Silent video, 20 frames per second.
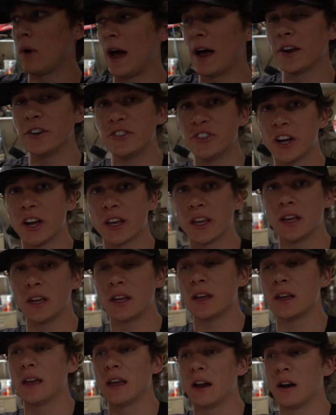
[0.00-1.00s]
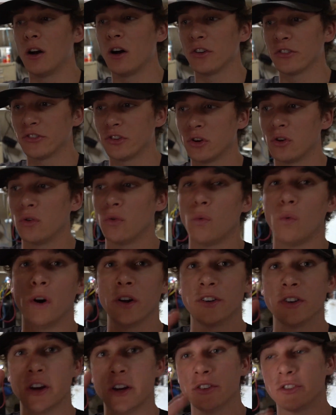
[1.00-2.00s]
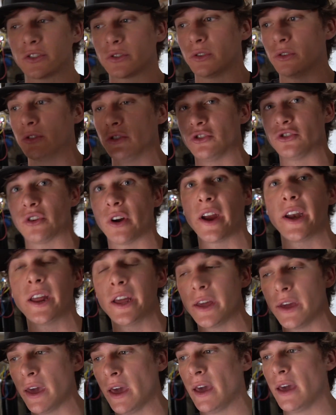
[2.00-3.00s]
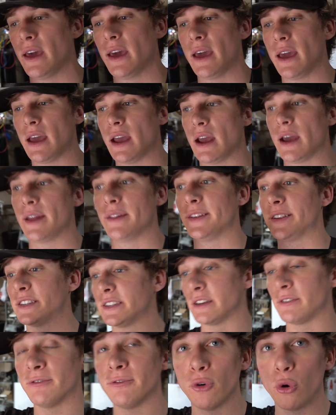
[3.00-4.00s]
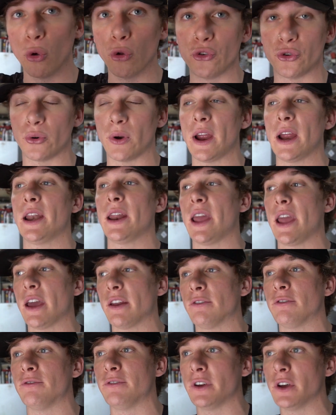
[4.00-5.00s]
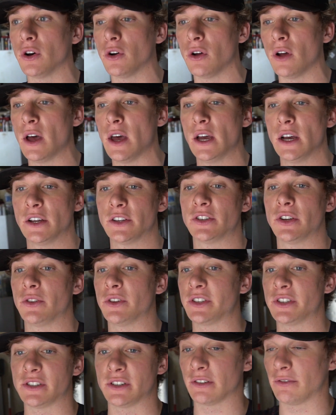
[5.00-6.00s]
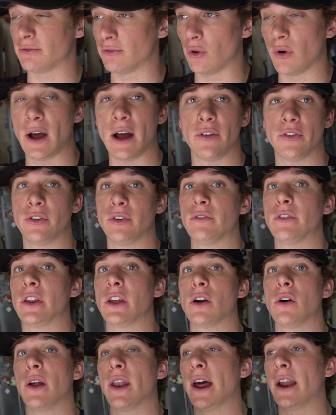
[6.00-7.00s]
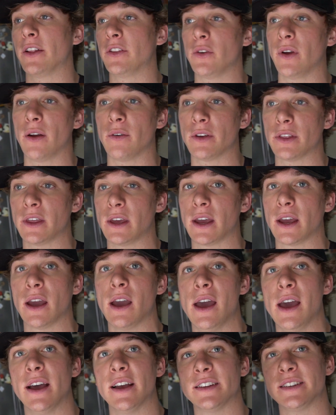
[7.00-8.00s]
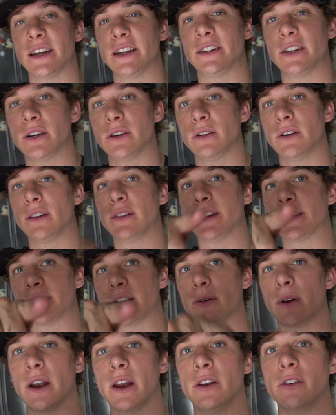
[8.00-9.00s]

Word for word: how to check it, and also what to unscrew to drain it. And this is a full drain and fill. So this is a full how-to video on how to do everything. Stay tuned, let's get right